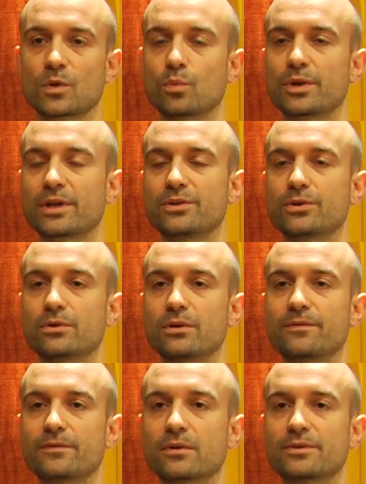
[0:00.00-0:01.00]
We can do
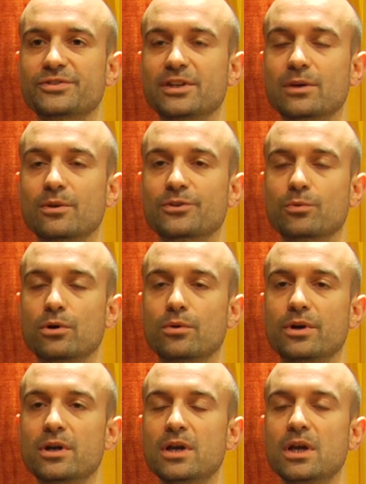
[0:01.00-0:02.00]
a sequence where
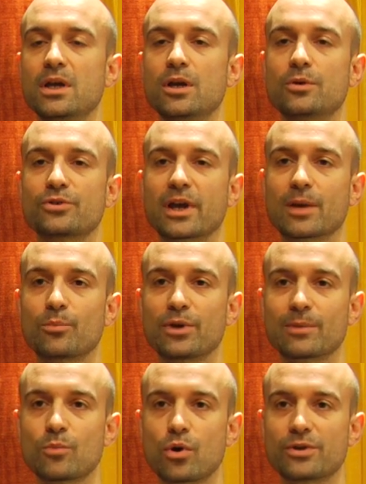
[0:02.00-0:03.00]
we're trying to
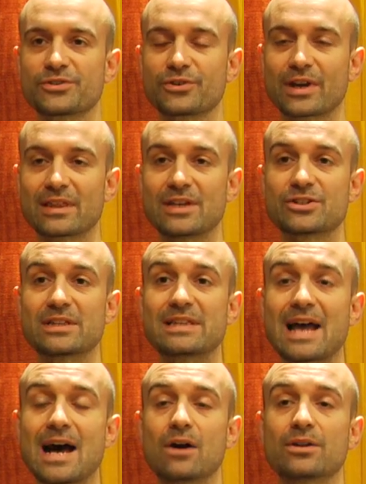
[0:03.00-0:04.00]
bring more circulation
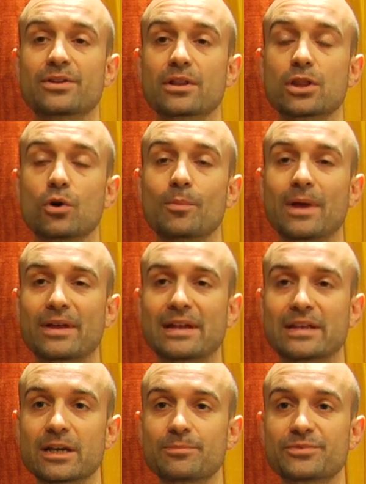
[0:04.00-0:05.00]
down into the lower belly
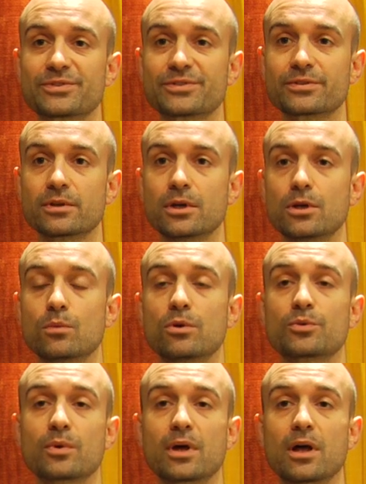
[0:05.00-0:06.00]
and hips,
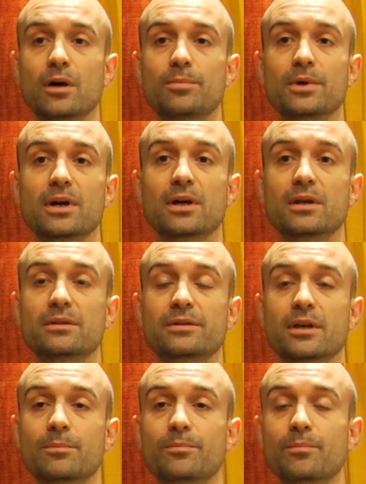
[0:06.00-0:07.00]
which will help
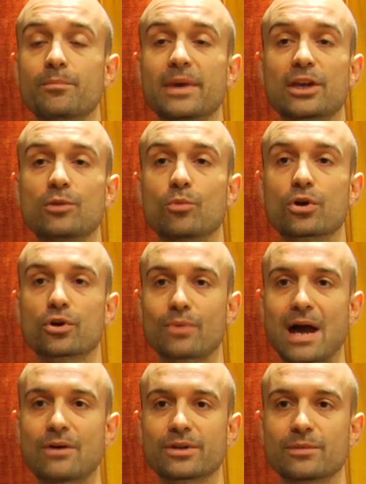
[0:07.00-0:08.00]
to make you more
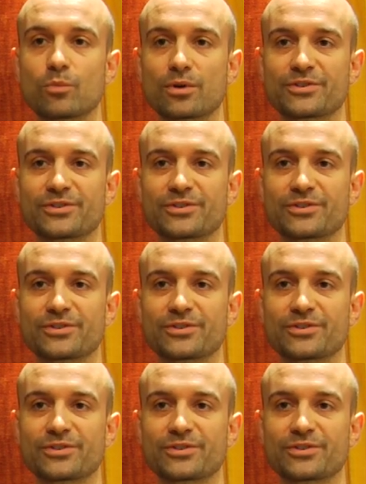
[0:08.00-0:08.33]
grounded, more